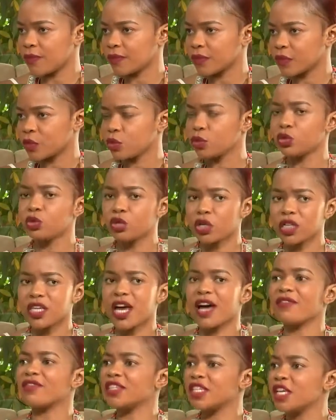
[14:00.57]
who don't
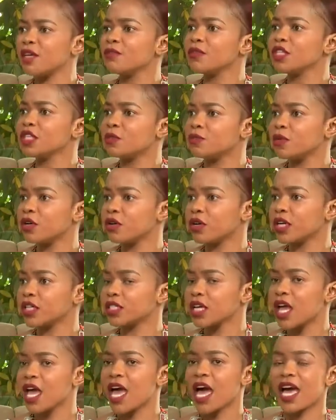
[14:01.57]
have team
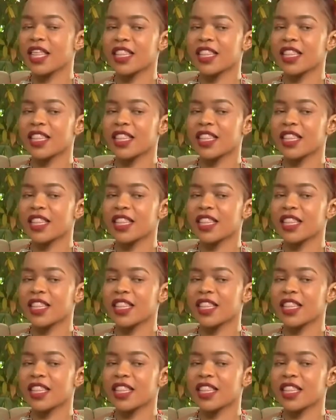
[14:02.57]
spirit, and